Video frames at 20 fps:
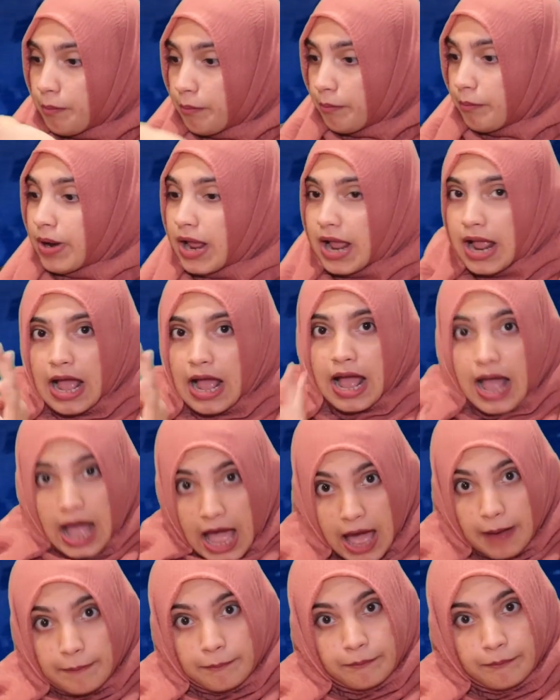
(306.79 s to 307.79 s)
are
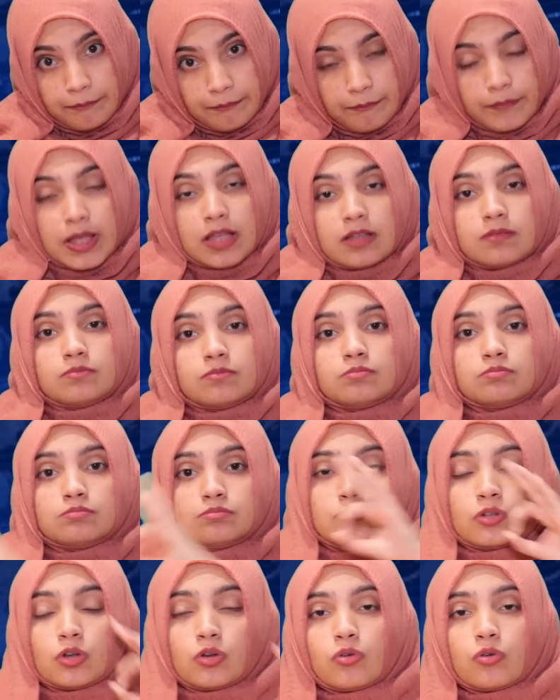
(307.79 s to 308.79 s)
priced at 100
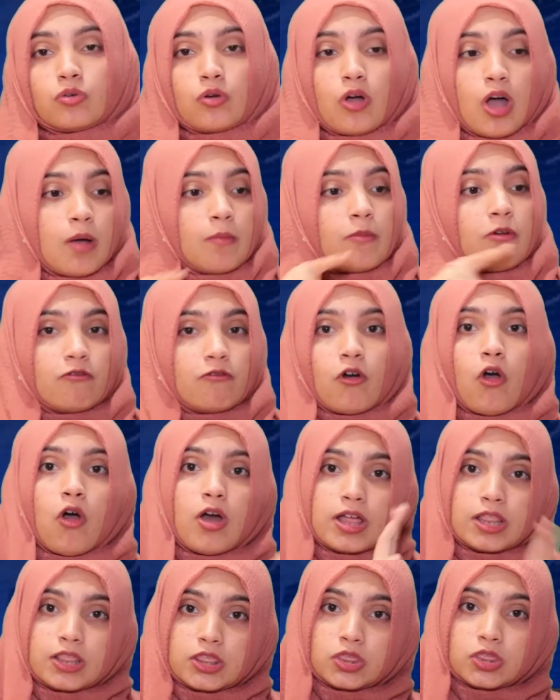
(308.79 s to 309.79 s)
rupees at
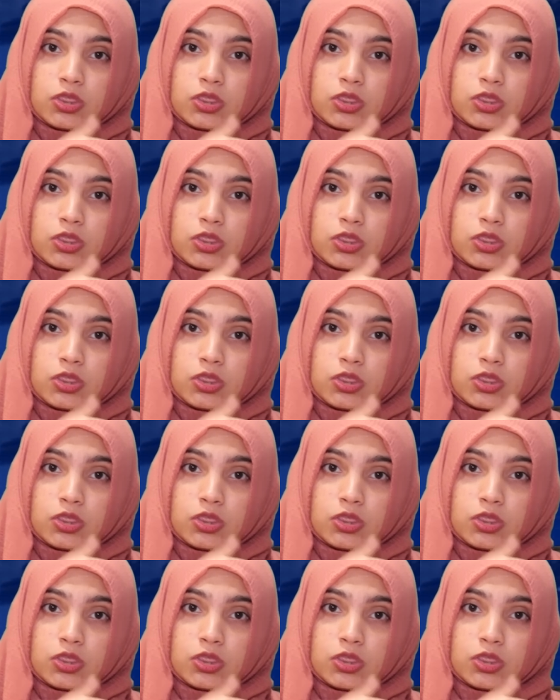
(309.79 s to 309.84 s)
Nicobar.